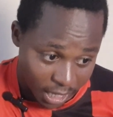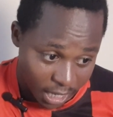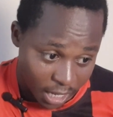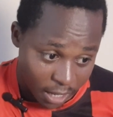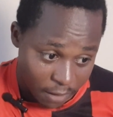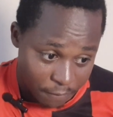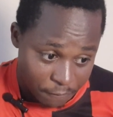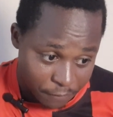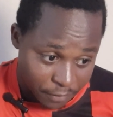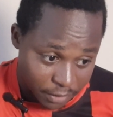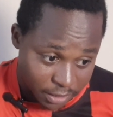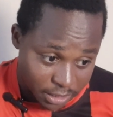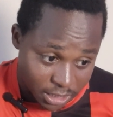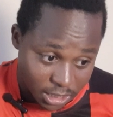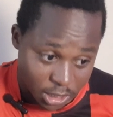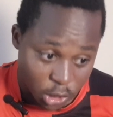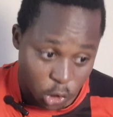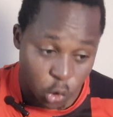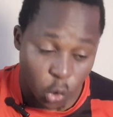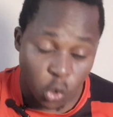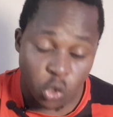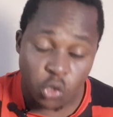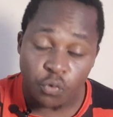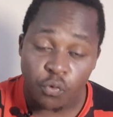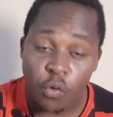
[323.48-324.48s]
if it is
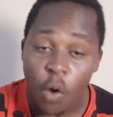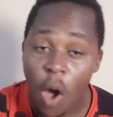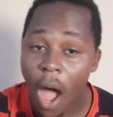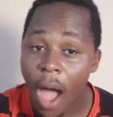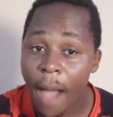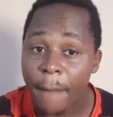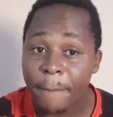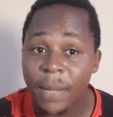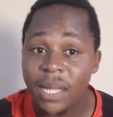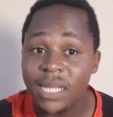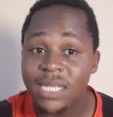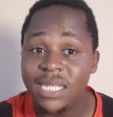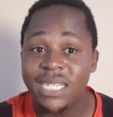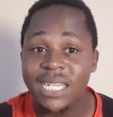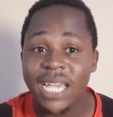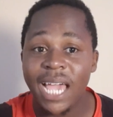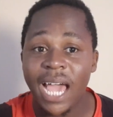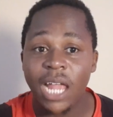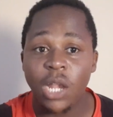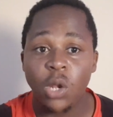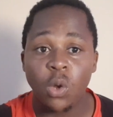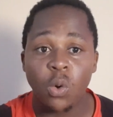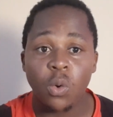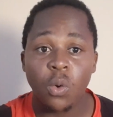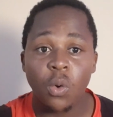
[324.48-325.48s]
not for Amad
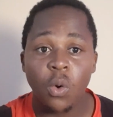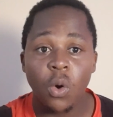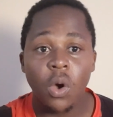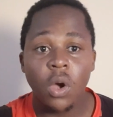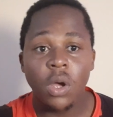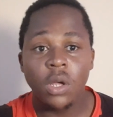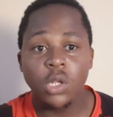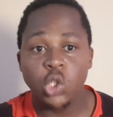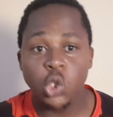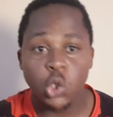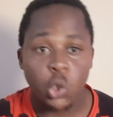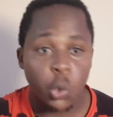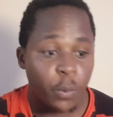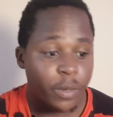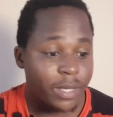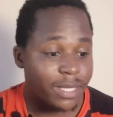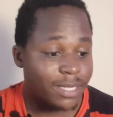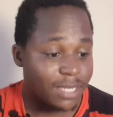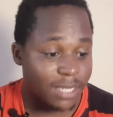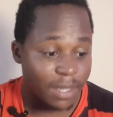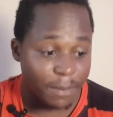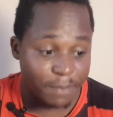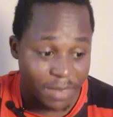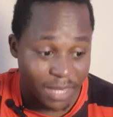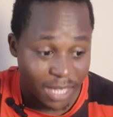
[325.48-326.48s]
Diallo doing
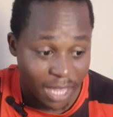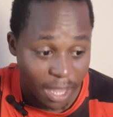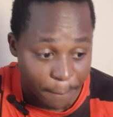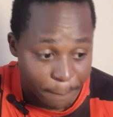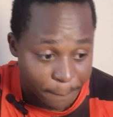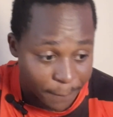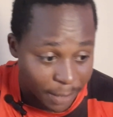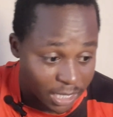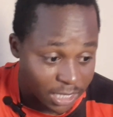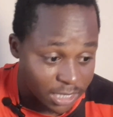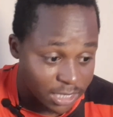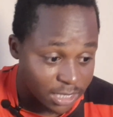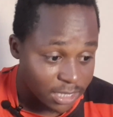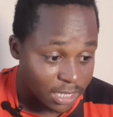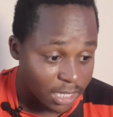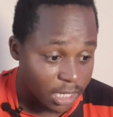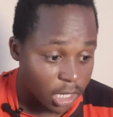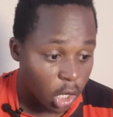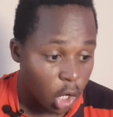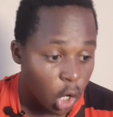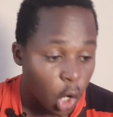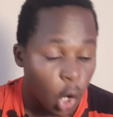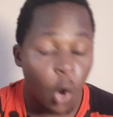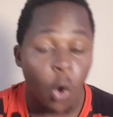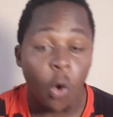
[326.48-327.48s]
something amazing,
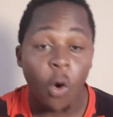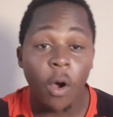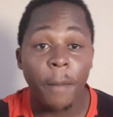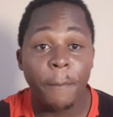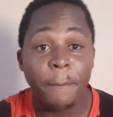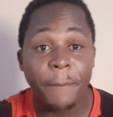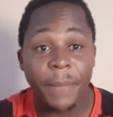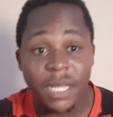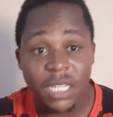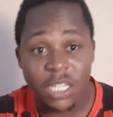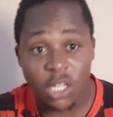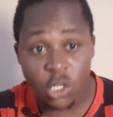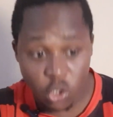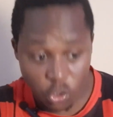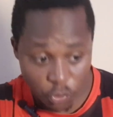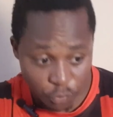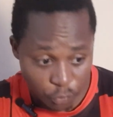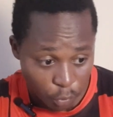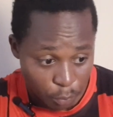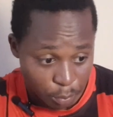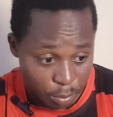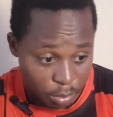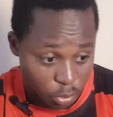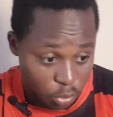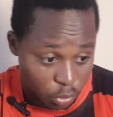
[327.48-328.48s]
or a penalty
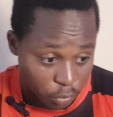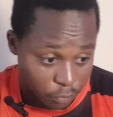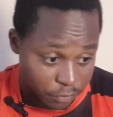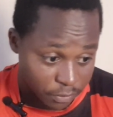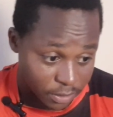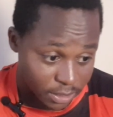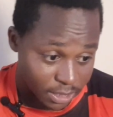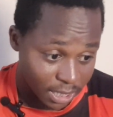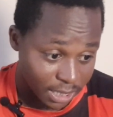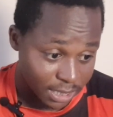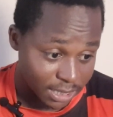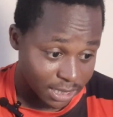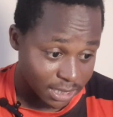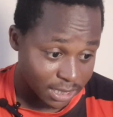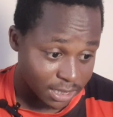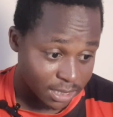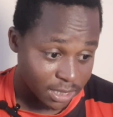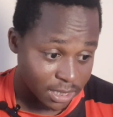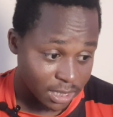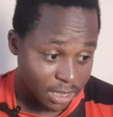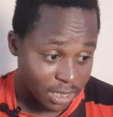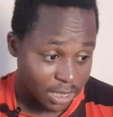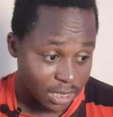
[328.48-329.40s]
for Bruno Fernandes,